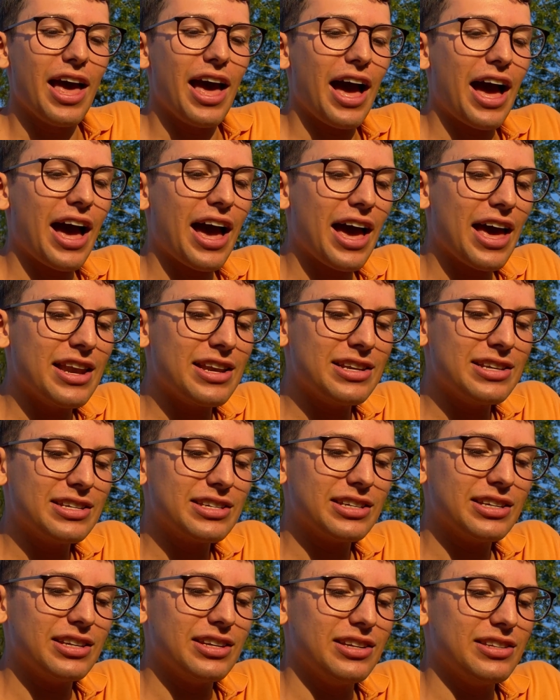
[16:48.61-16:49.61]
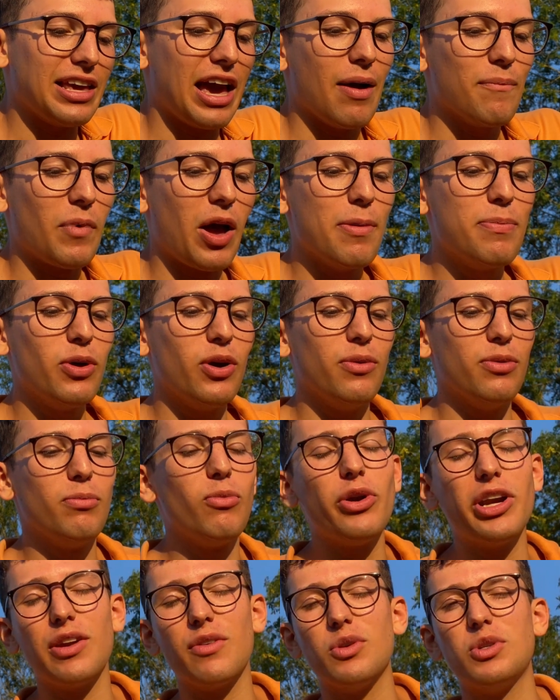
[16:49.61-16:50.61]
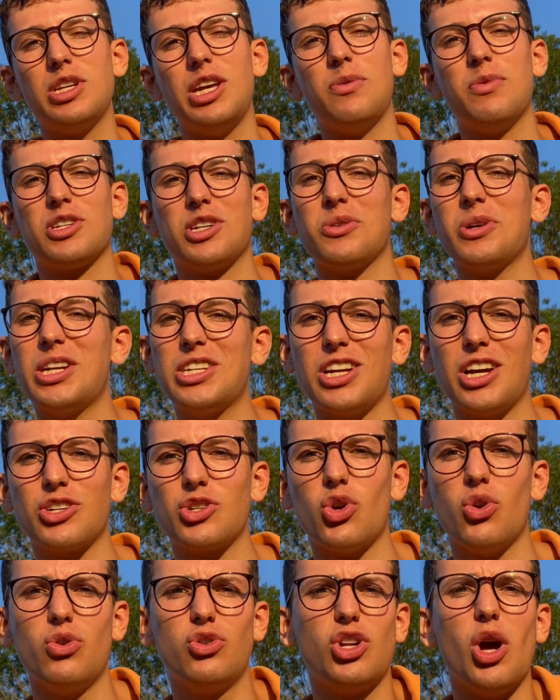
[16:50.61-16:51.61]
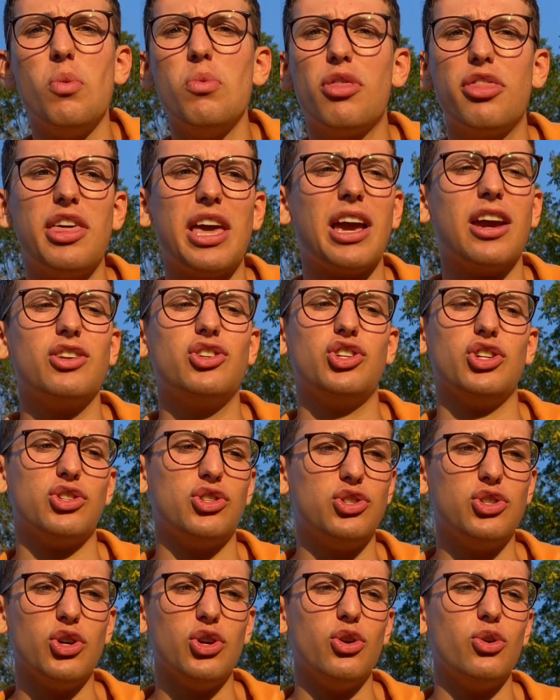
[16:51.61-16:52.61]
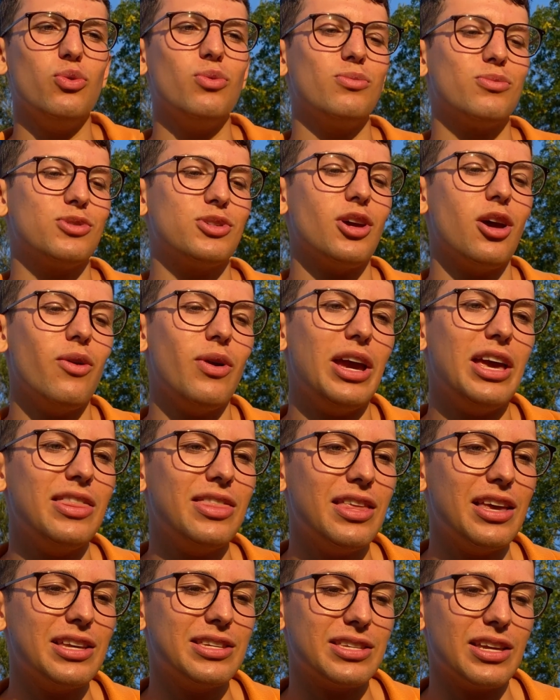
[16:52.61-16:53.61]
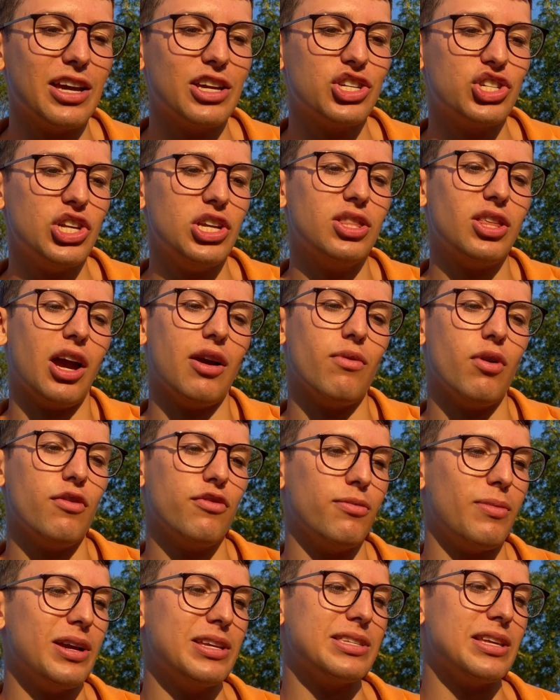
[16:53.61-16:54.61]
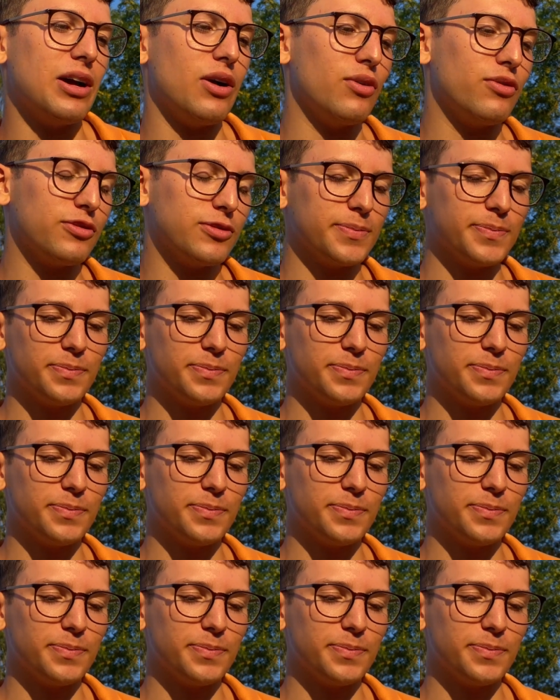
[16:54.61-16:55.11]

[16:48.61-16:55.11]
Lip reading: And yeah, I put morning routine, which I already touched on. Don't think, just do. So in this sheet that I wrote for myself,